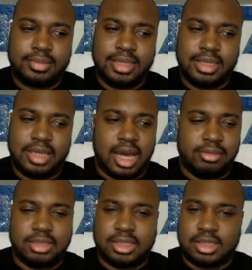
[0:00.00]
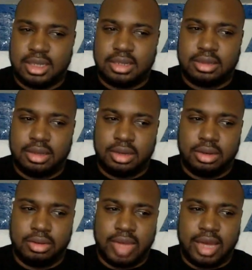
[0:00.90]
yeah, obviously,
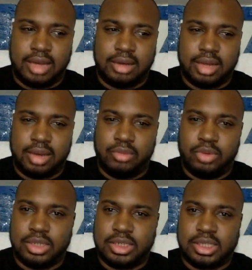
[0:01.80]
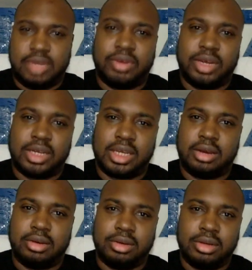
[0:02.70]
that one scene right
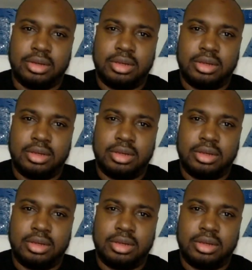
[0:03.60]
there